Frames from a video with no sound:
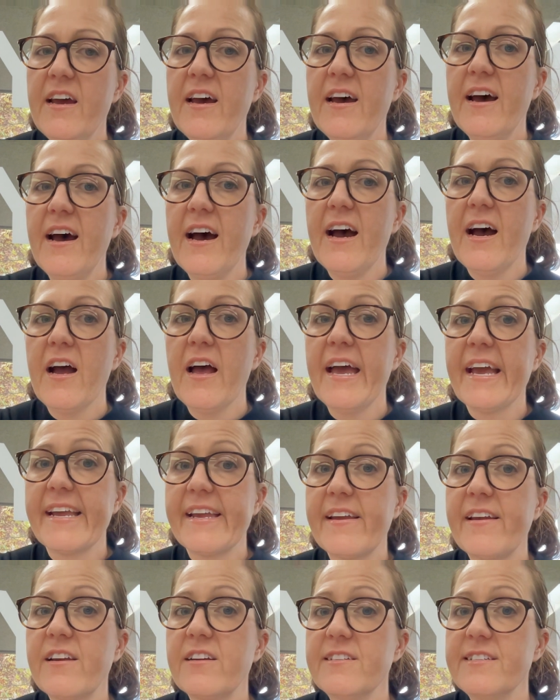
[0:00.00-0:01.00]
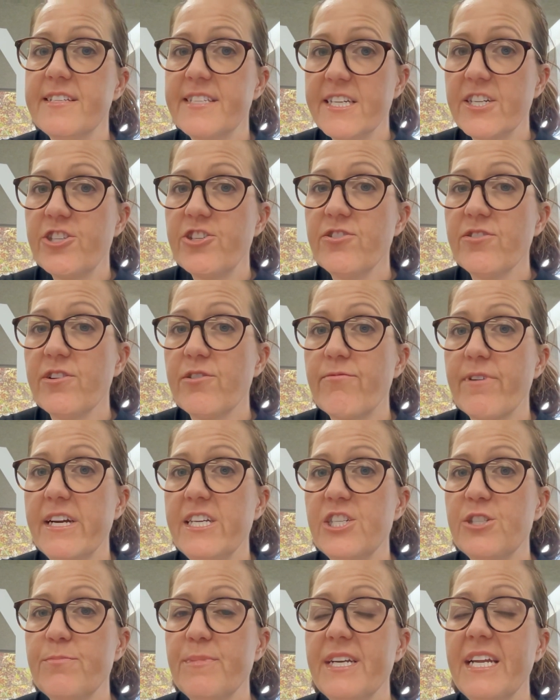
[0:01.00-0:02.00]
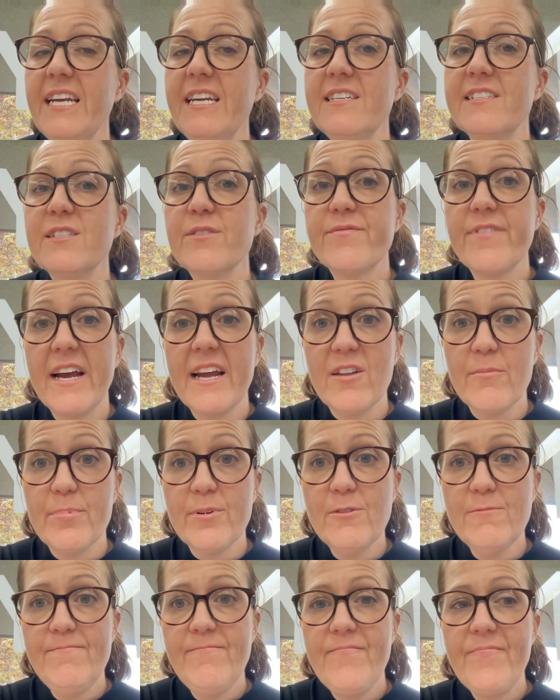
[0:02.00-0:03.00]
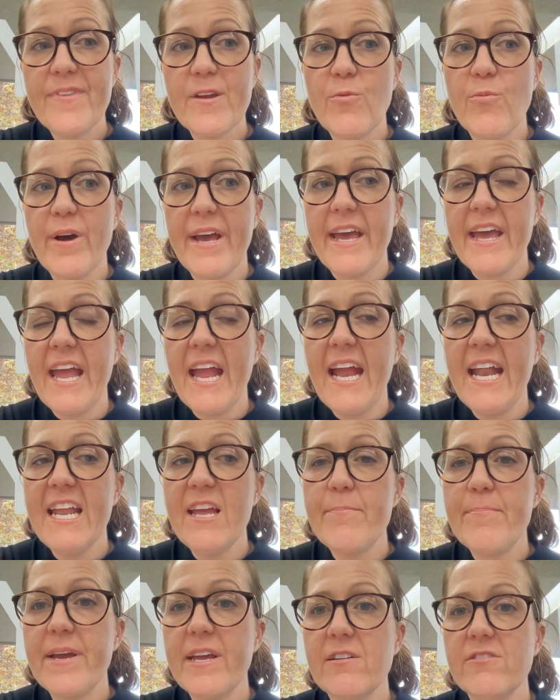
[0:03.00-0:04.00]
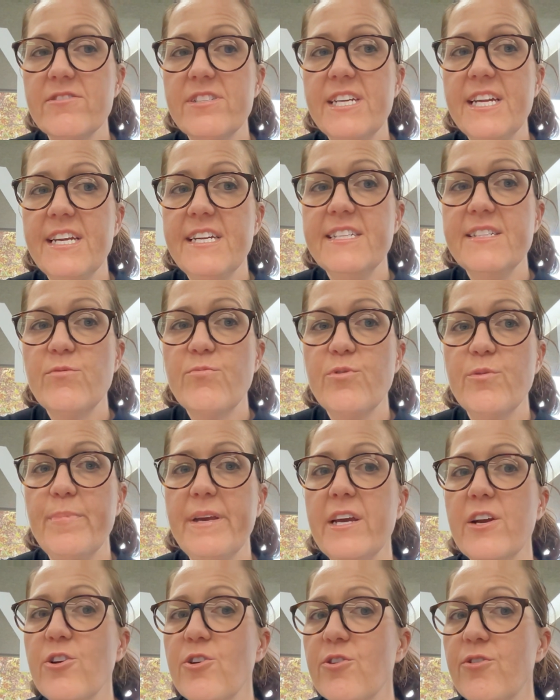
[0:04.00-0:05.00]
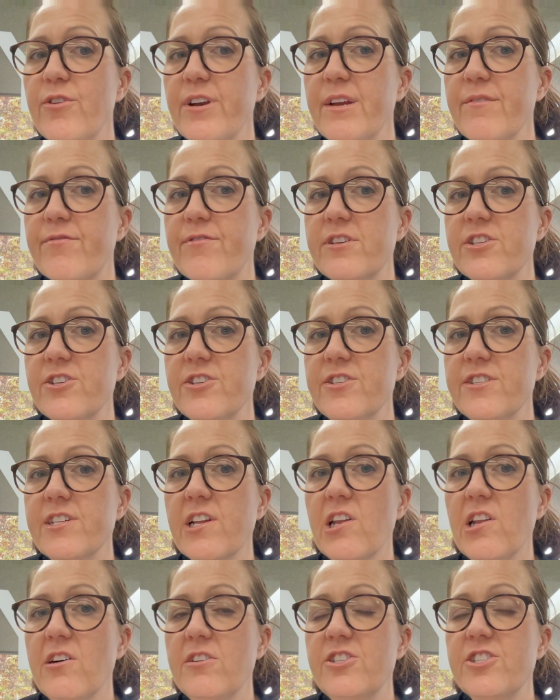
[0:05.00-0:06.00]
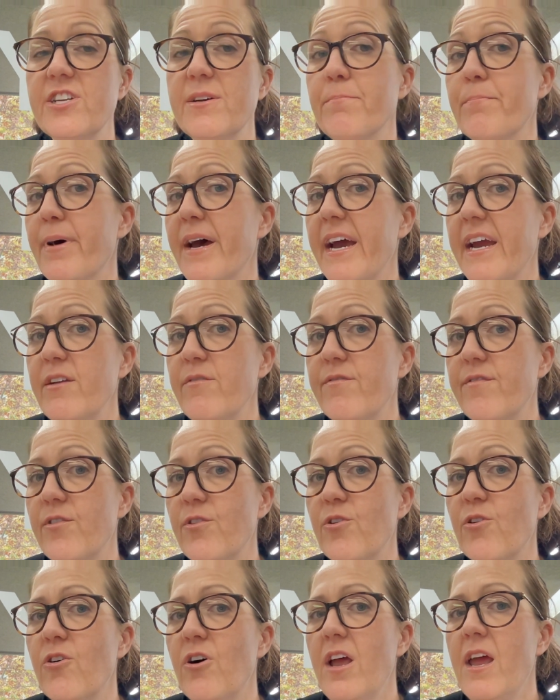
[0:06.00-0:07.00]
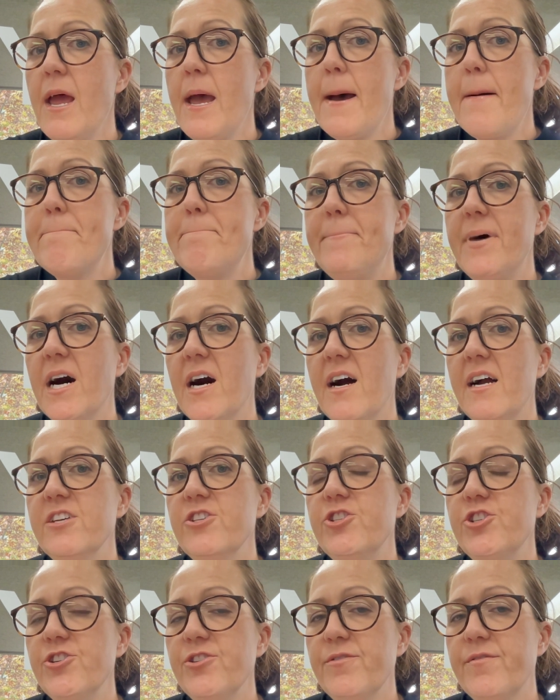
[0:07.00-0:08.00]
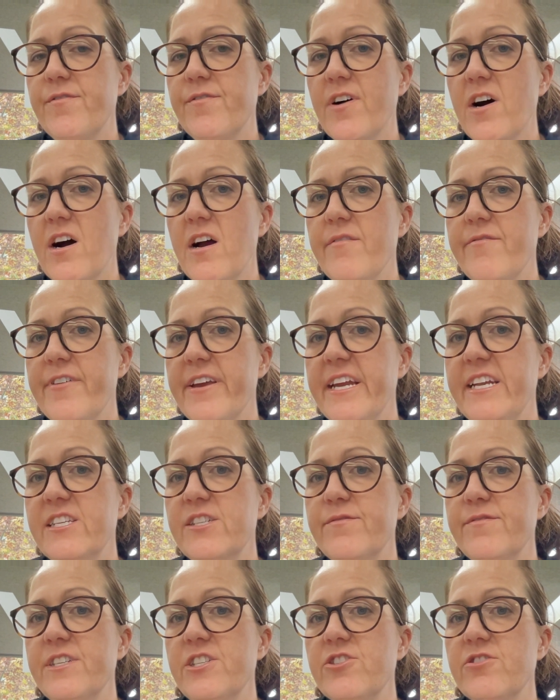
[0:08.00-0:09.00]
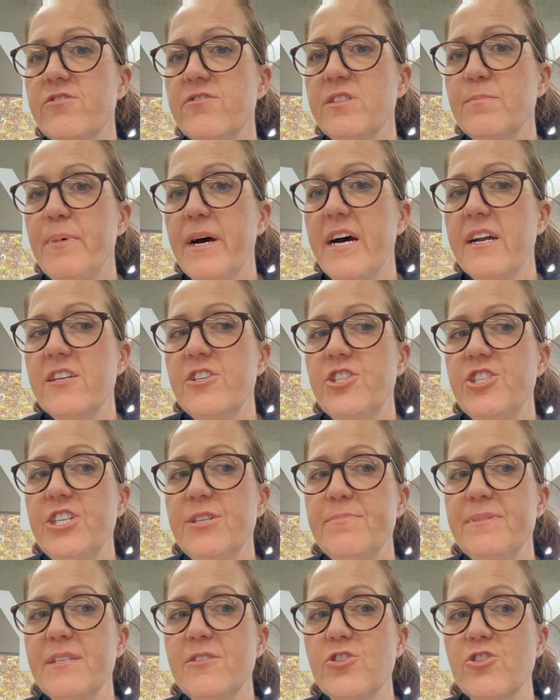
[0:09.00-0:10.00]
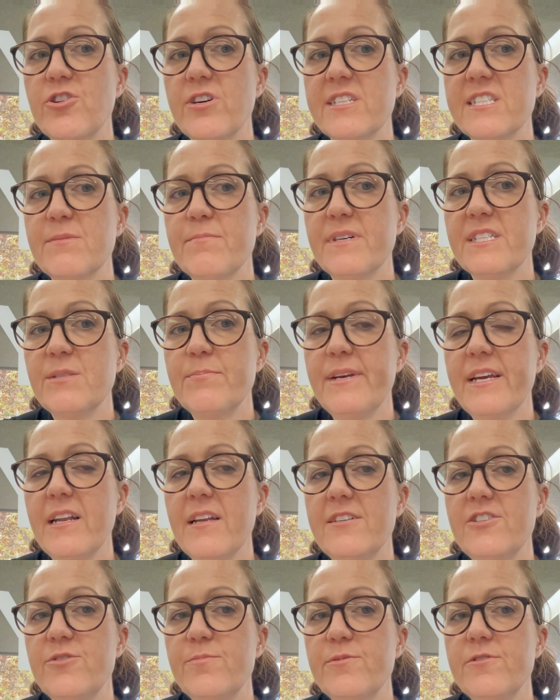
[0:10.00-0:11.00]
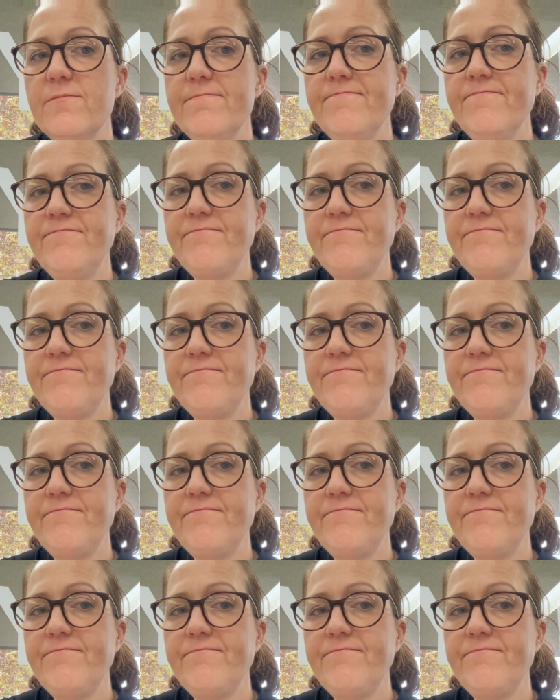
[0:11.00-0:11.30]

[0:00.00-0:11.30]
a concessional arrangement is available where any penalties will be ignored if returns are lodged and paid for by June 5. Individuals, partnerships and trusts must be eligible